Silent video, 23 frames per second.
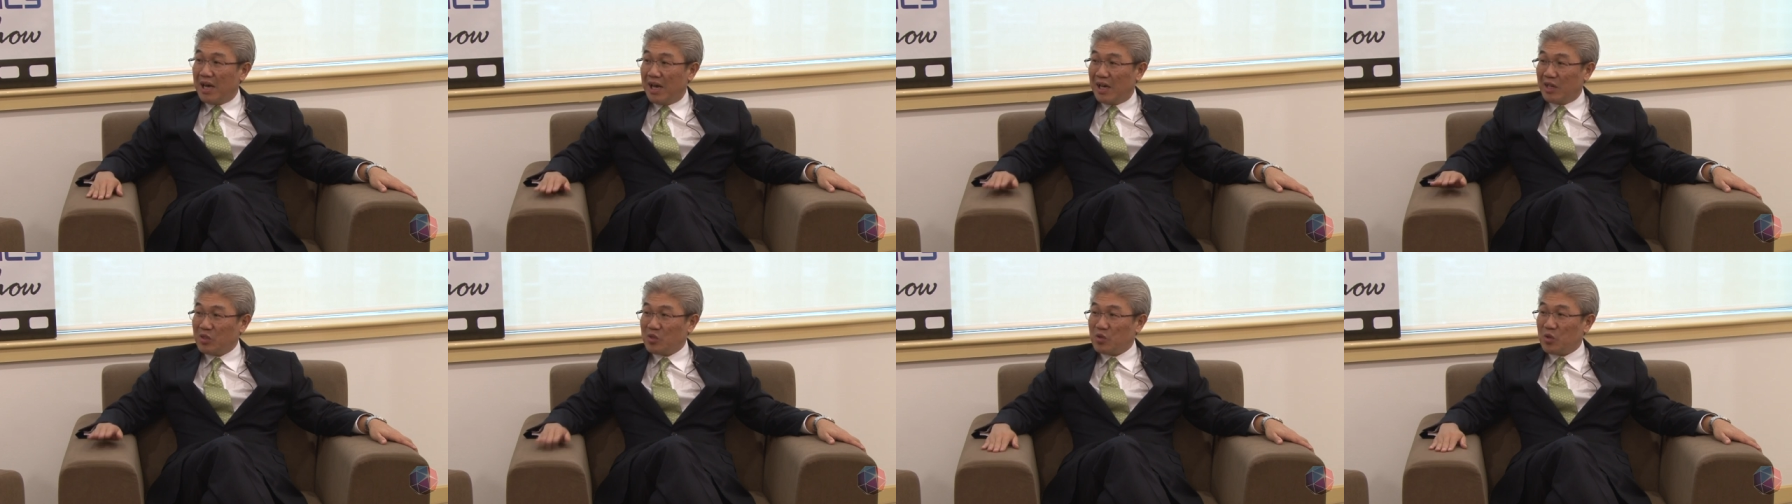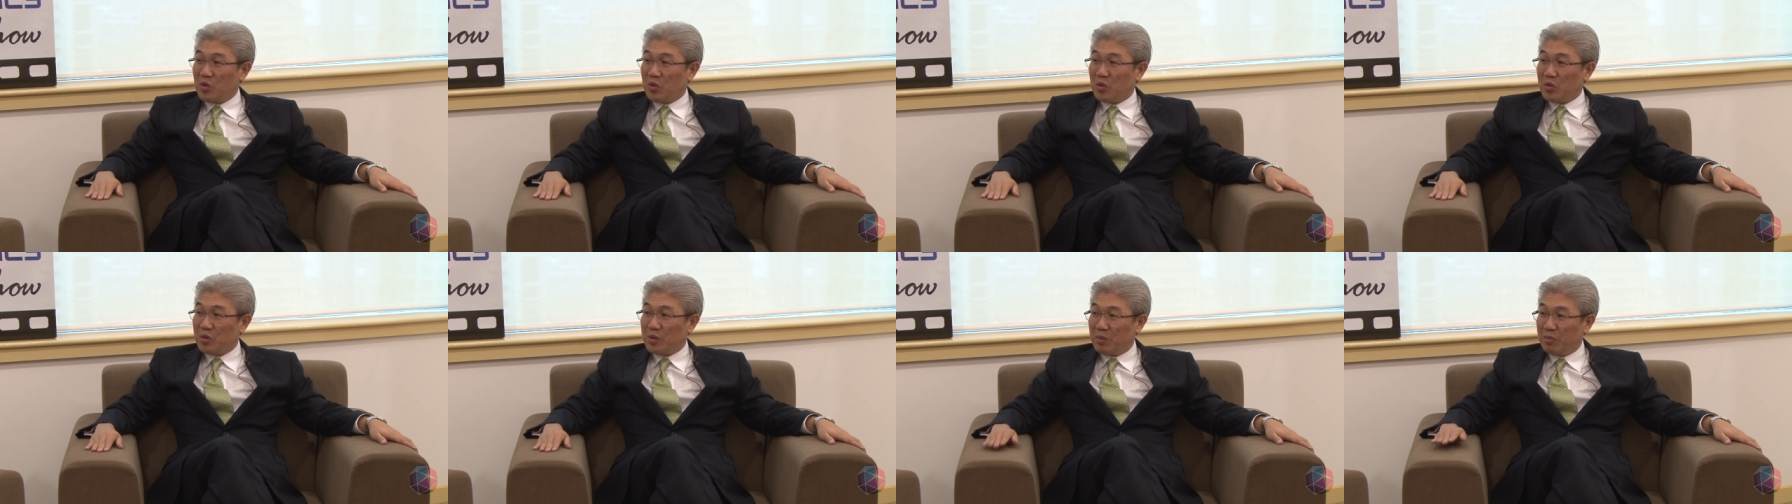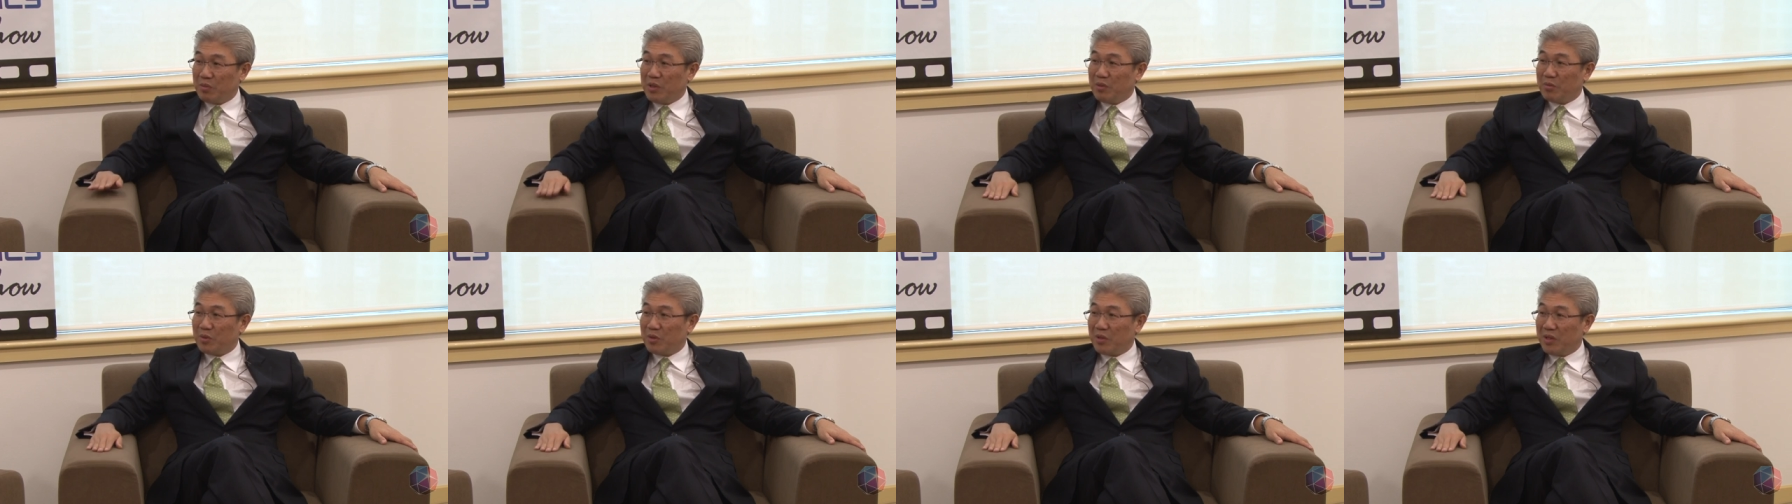I saw the
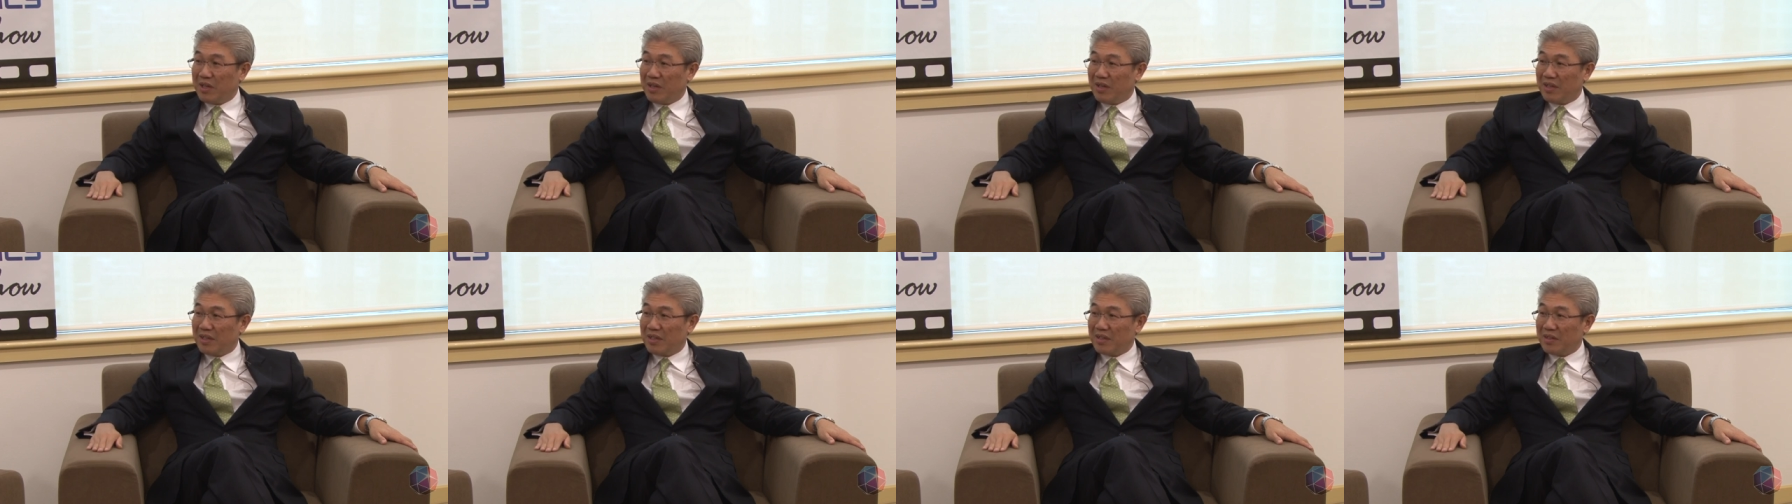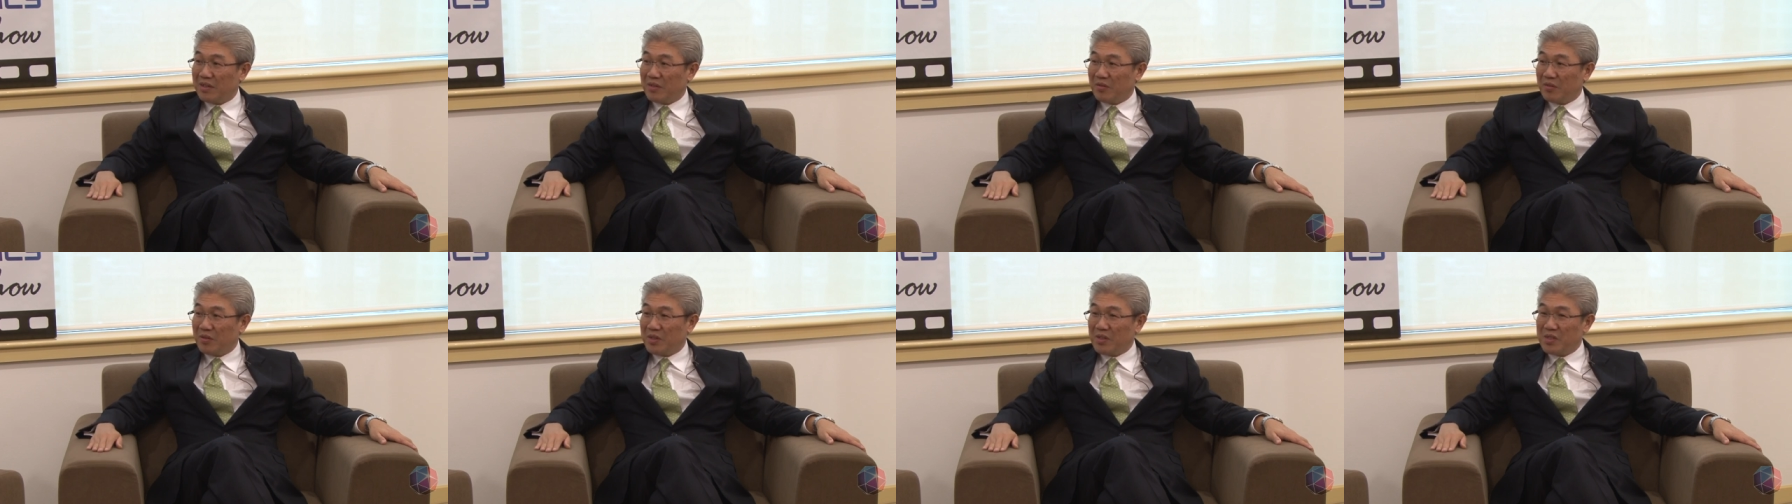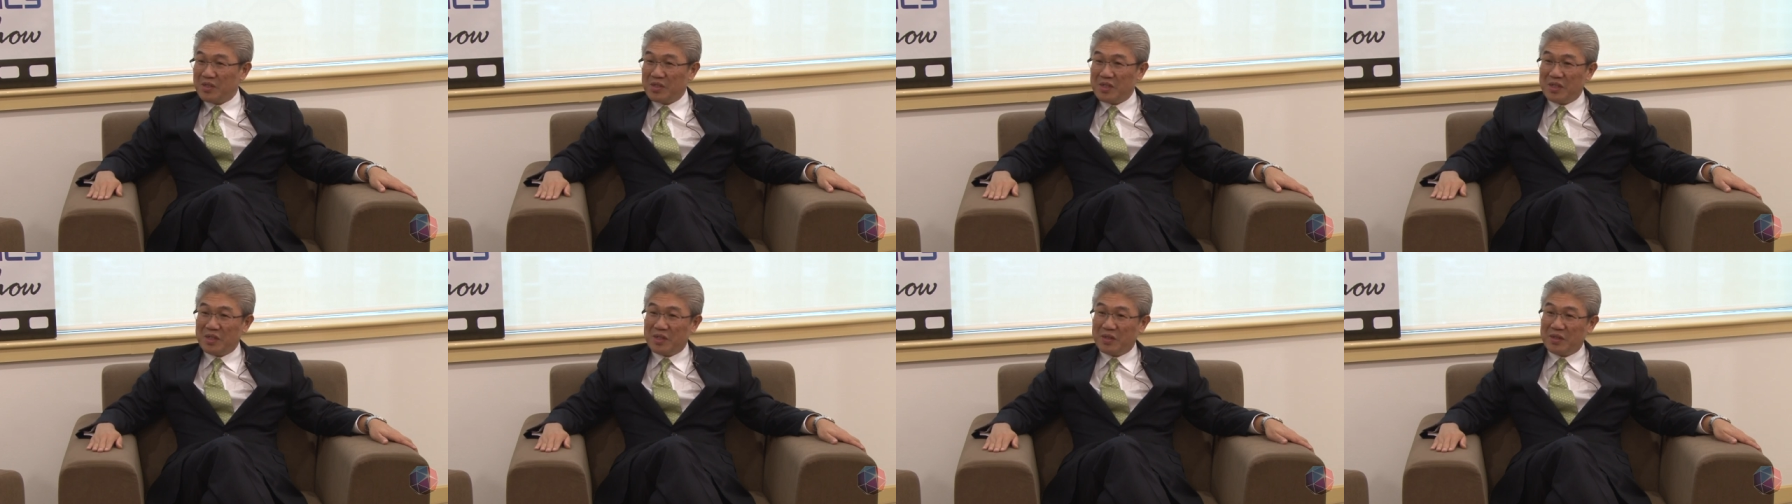people here, a very
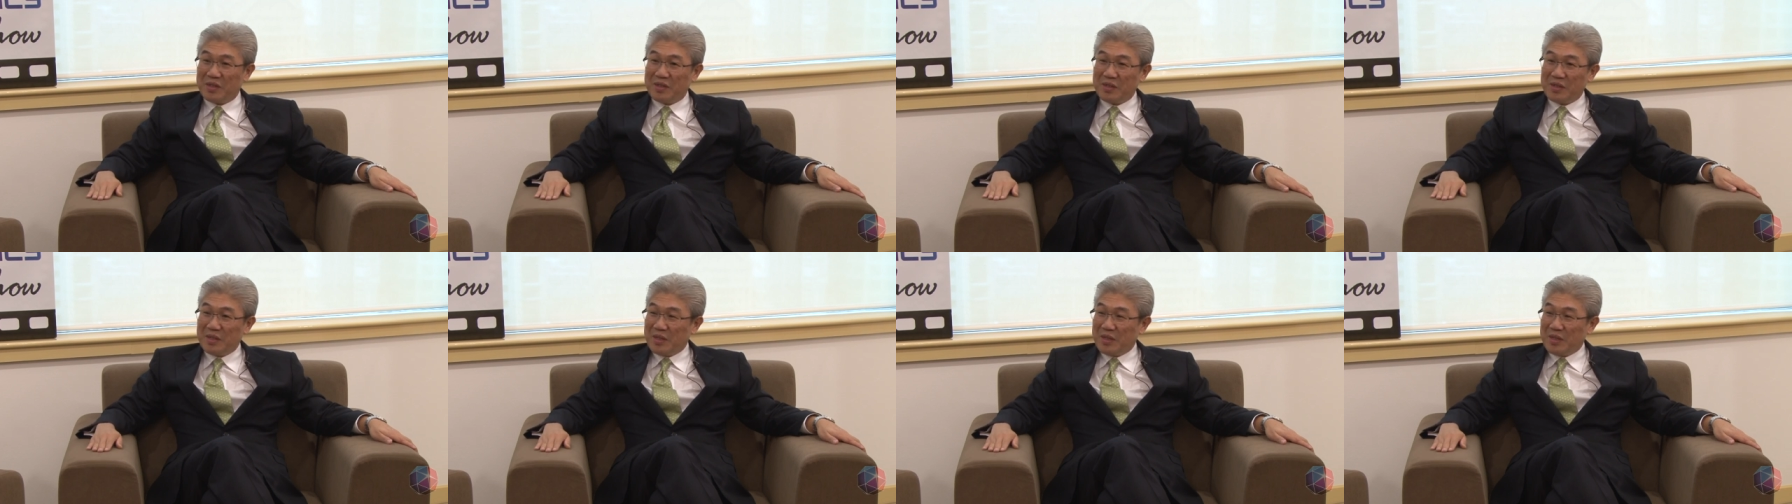senior